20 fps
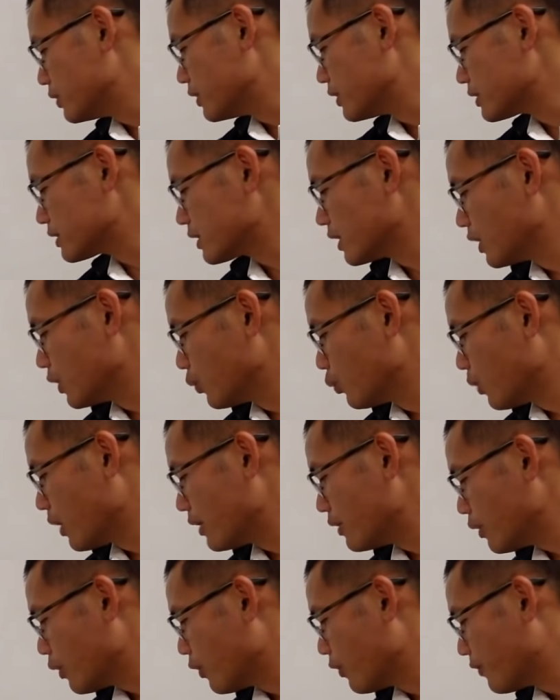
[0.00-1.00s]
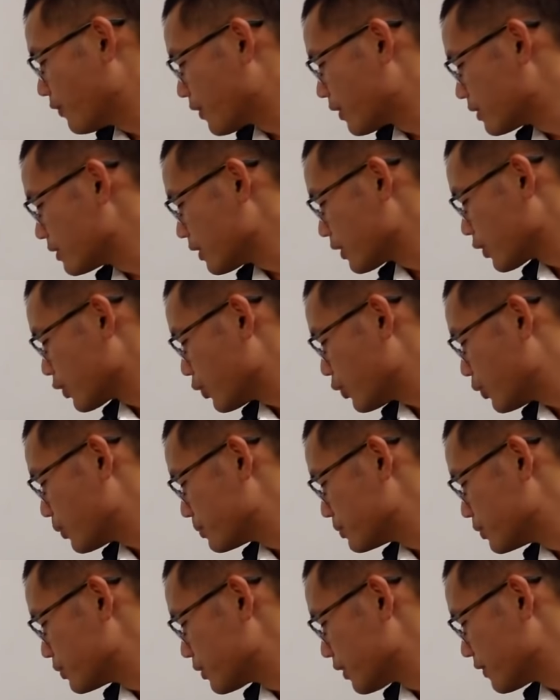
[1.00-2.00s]
is one over the
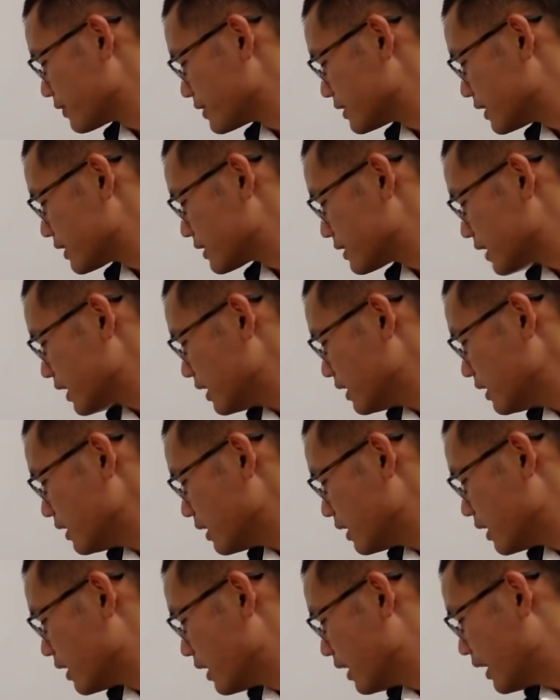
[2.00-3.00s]
cube root of sixteen.